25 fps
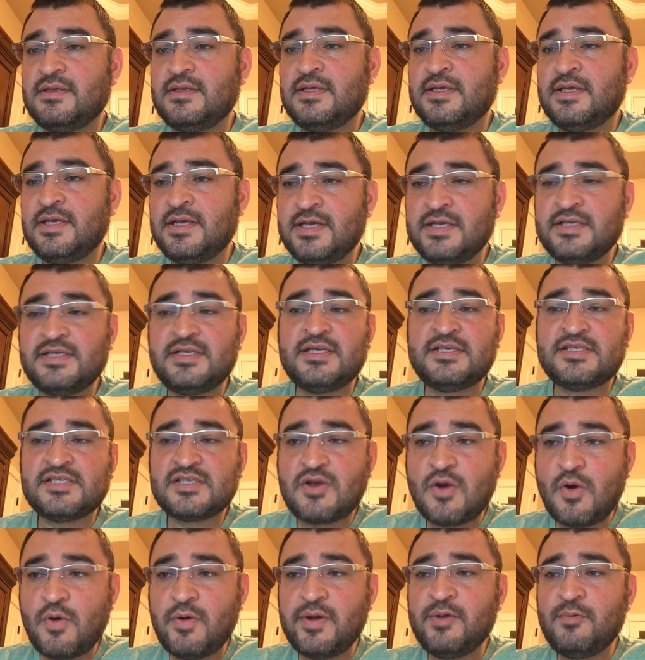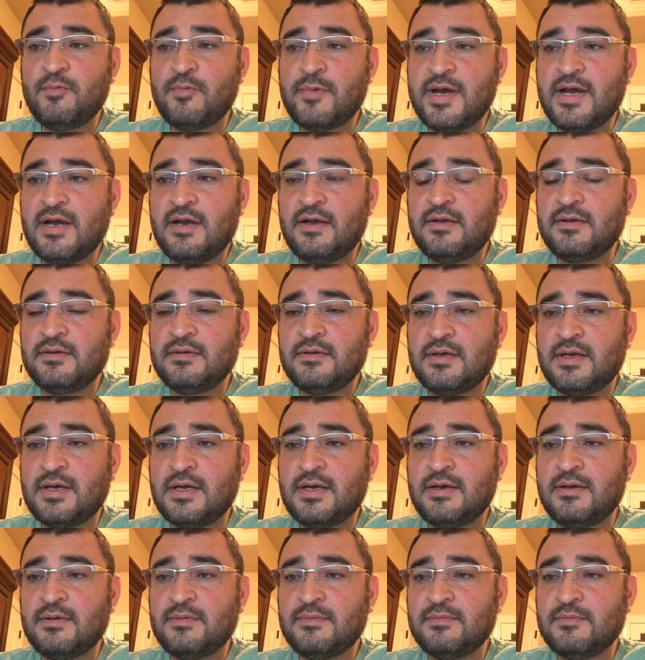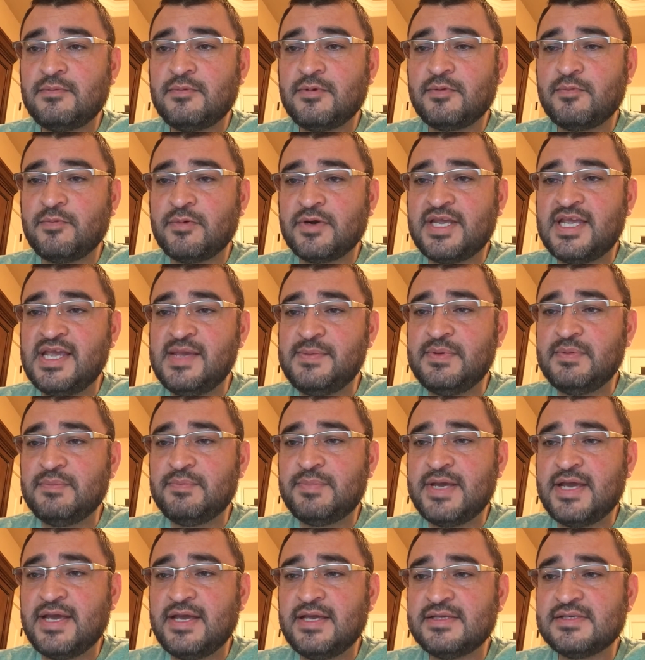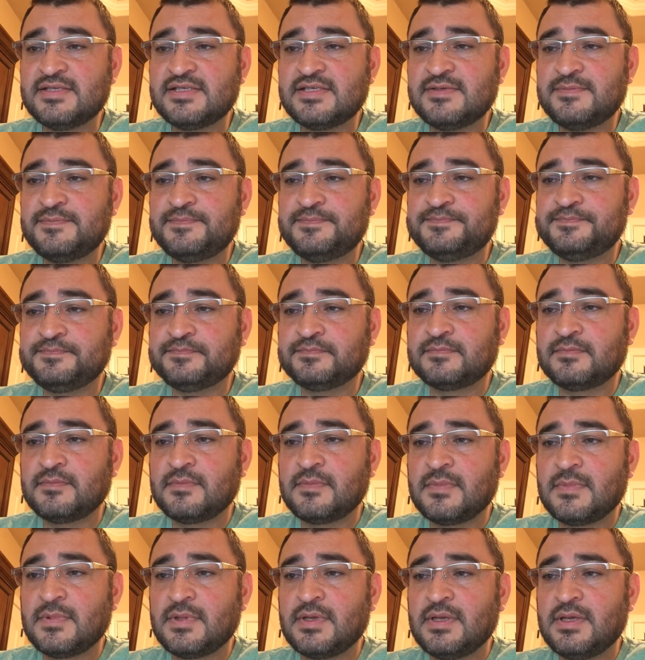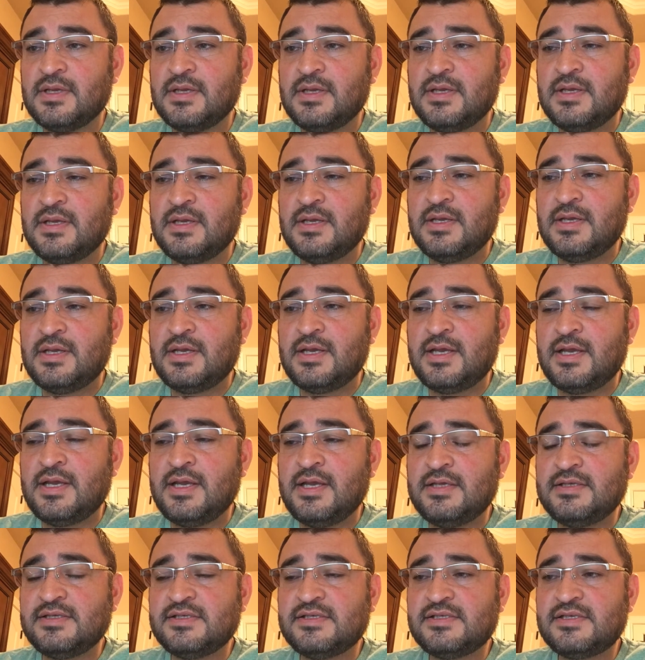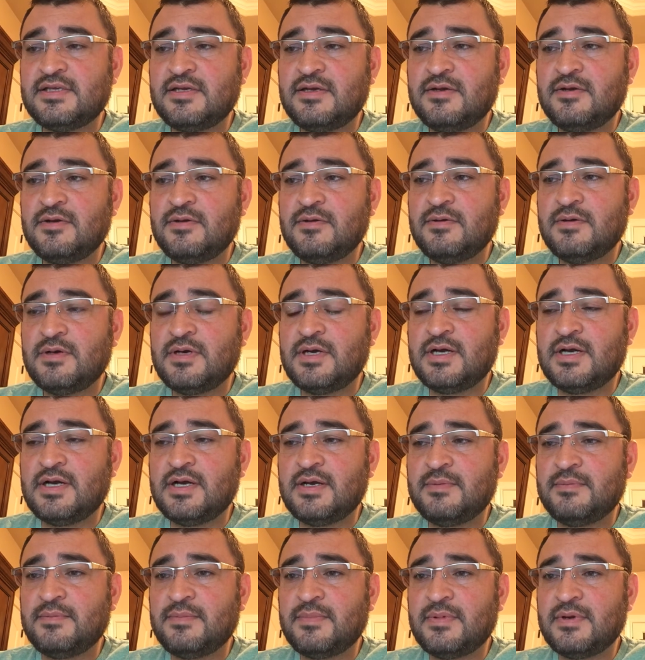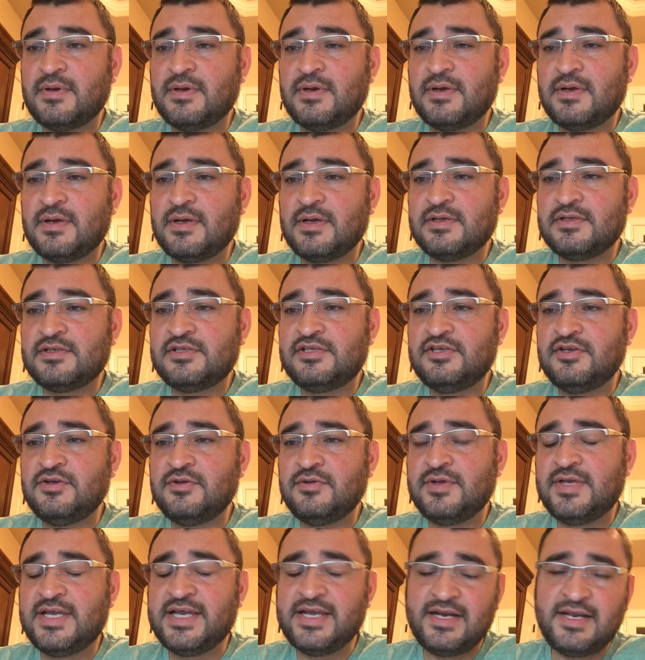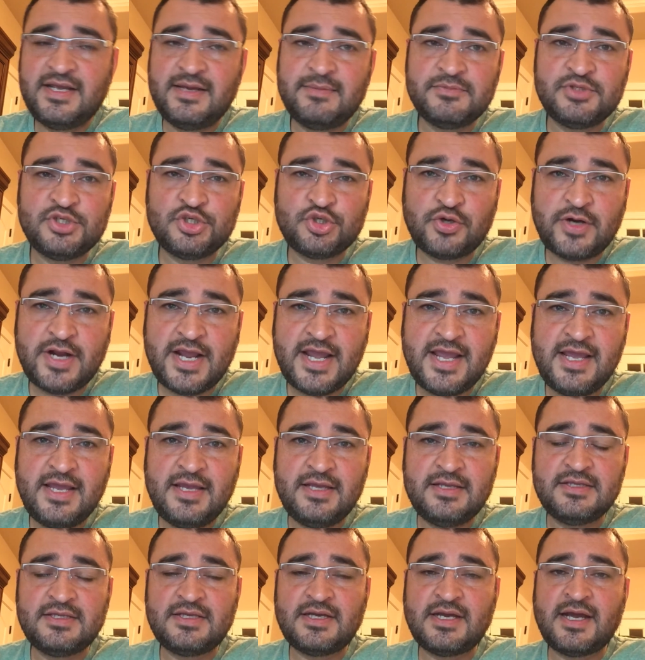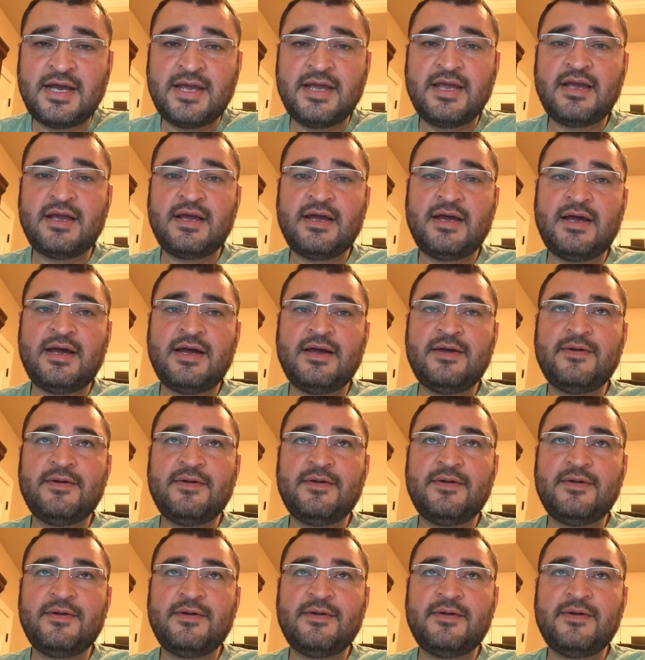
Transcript: it's going well. We're keeping pace. And so to get him trained, I